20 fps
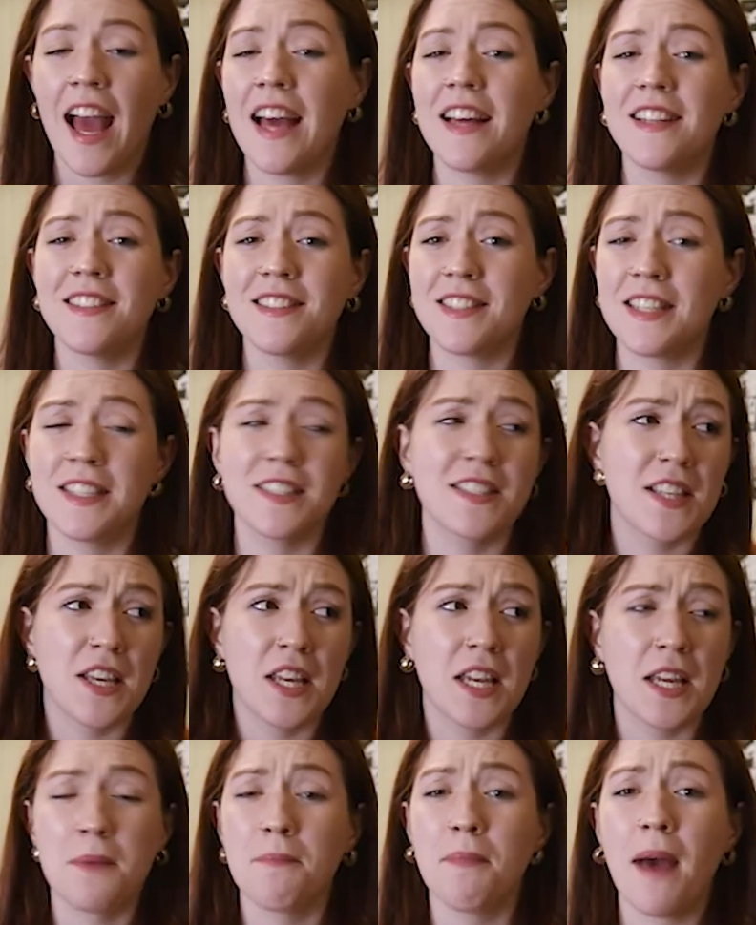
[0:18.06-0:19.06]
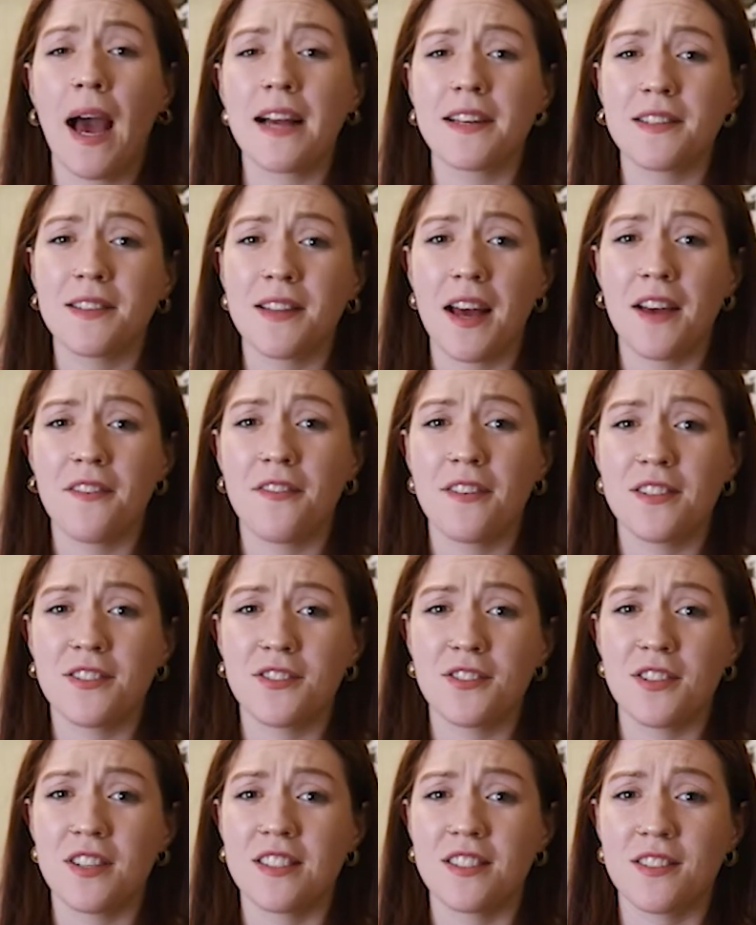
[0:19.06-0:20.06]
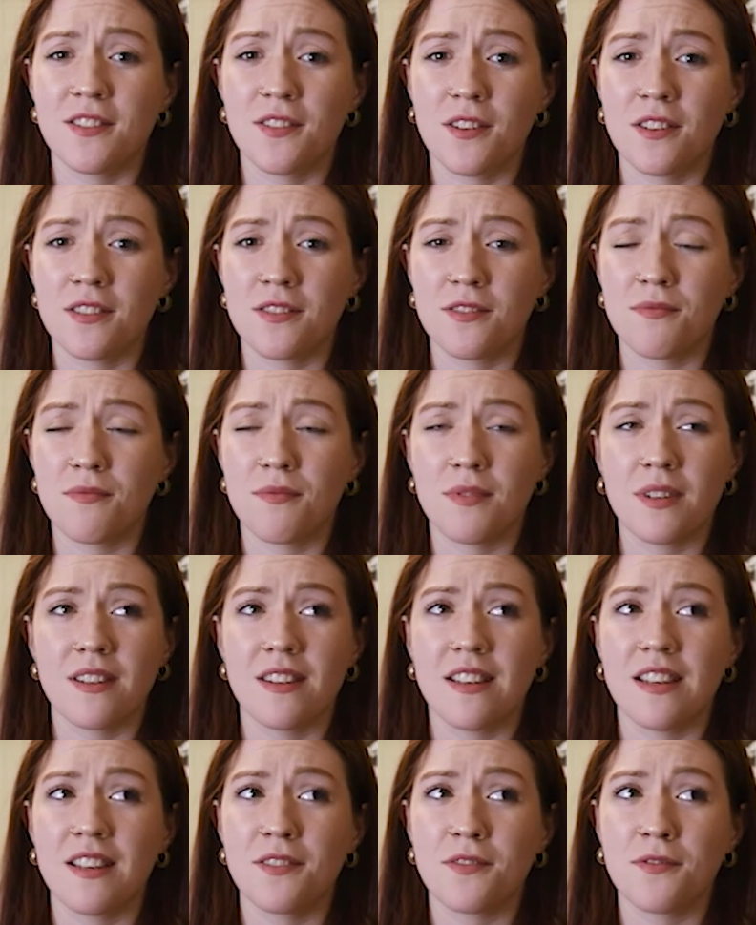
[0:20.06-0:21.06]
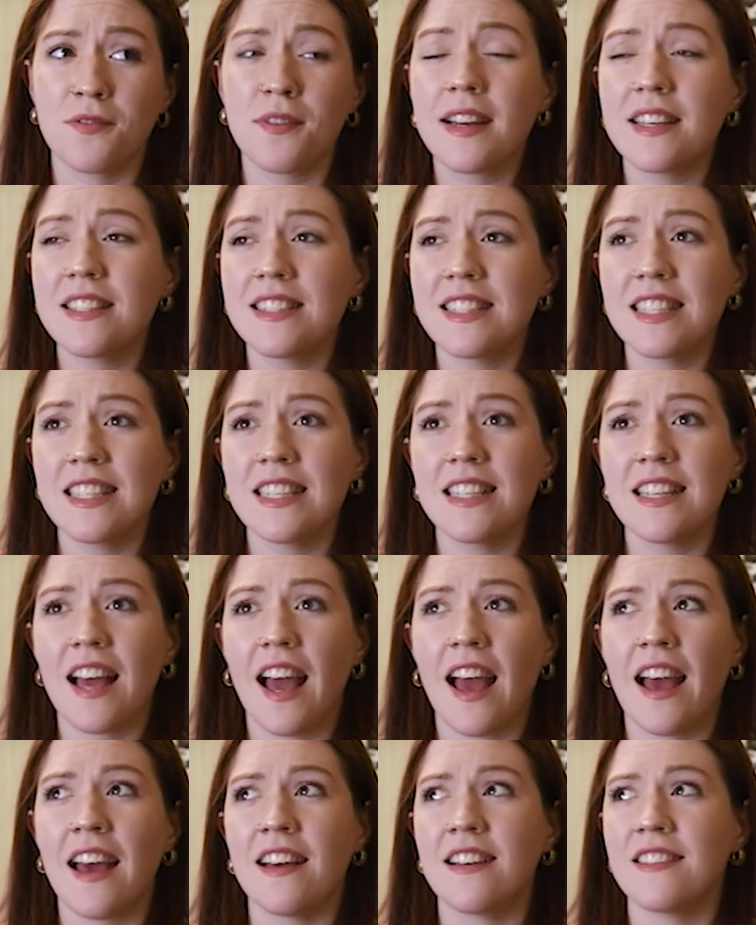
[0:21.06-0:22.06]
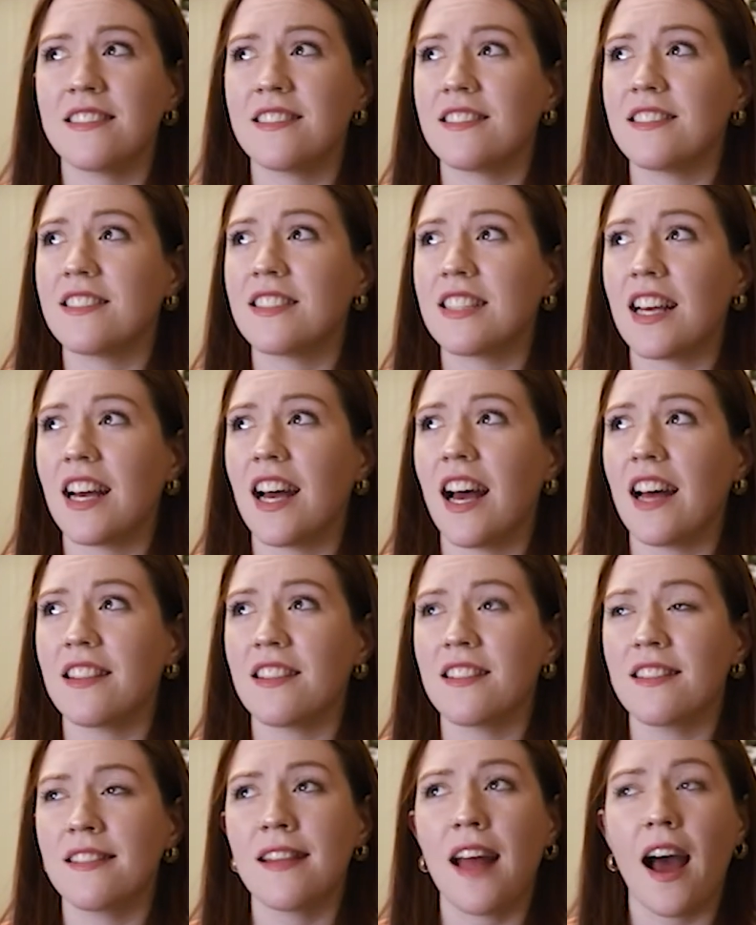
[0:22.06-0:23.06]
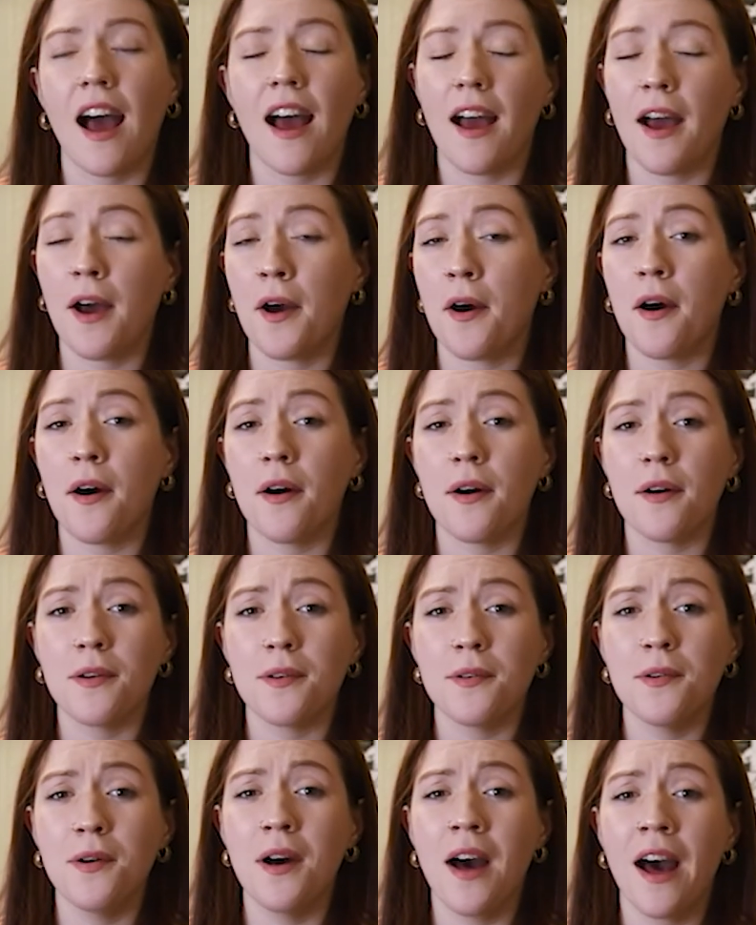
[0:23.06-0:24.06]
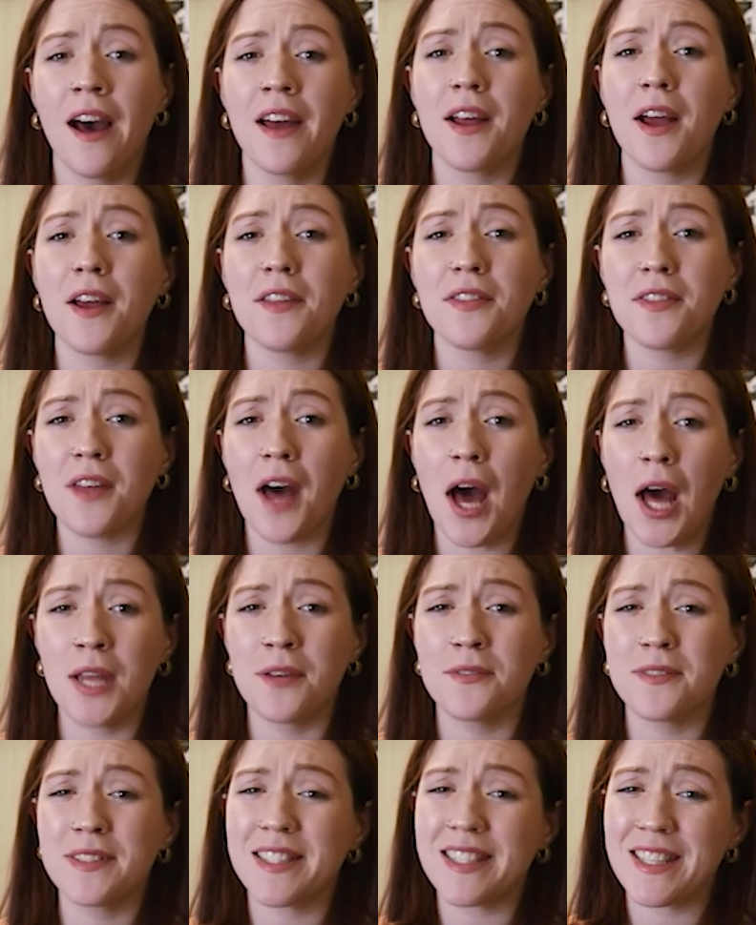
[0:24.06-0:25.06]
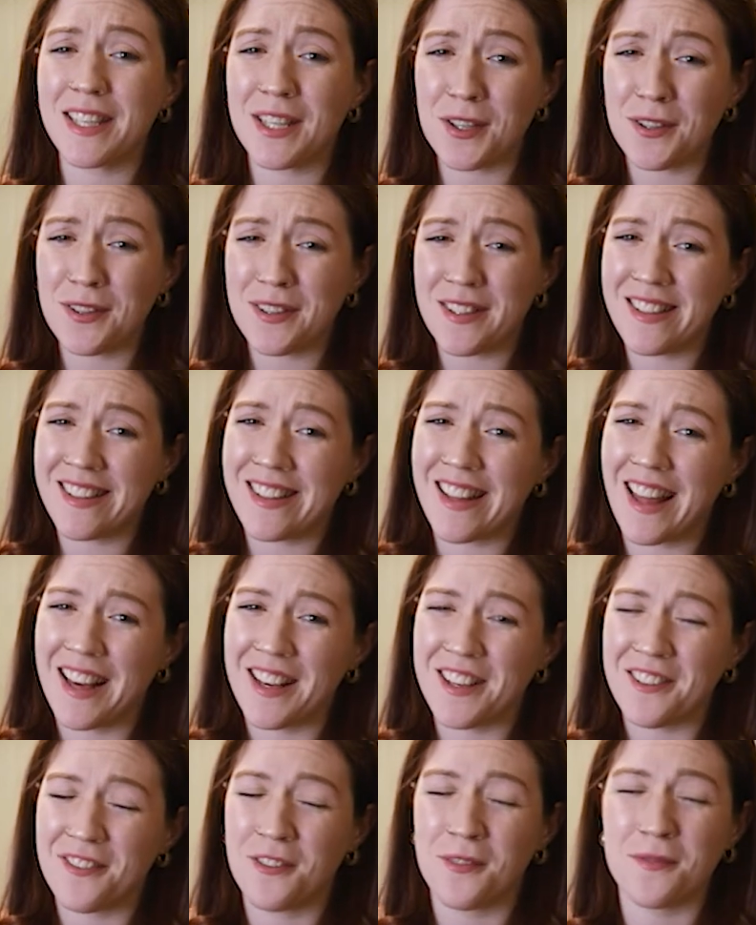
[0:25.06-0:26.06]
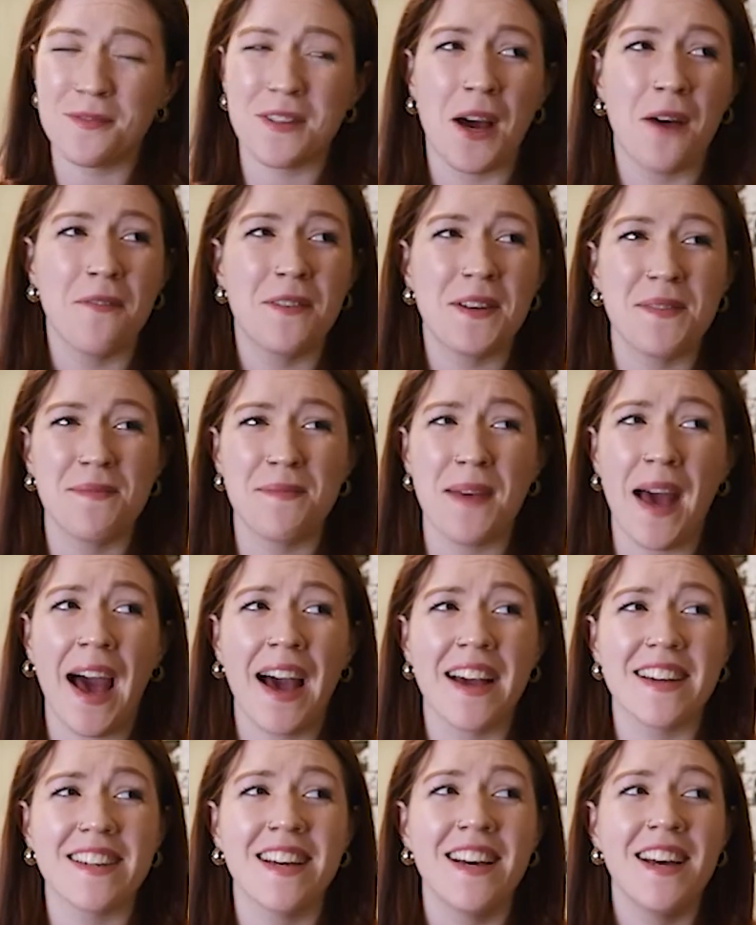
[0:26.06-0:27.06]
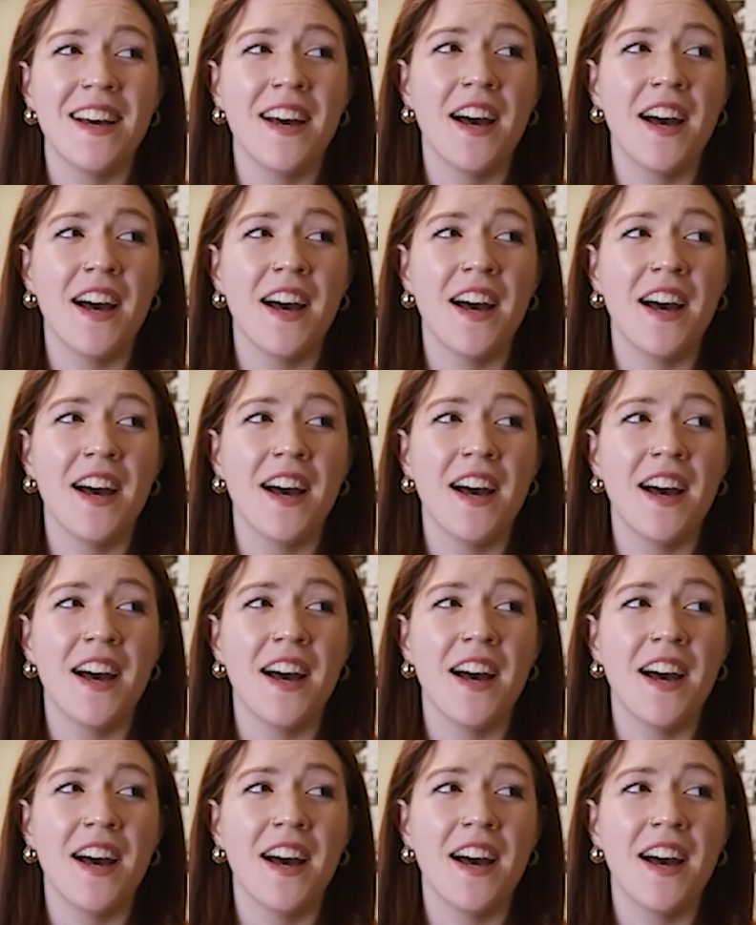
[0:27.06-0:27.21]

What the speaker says: And since getting back, life has just looked really crazy and not at all what I thought it was gonna look like from coming back.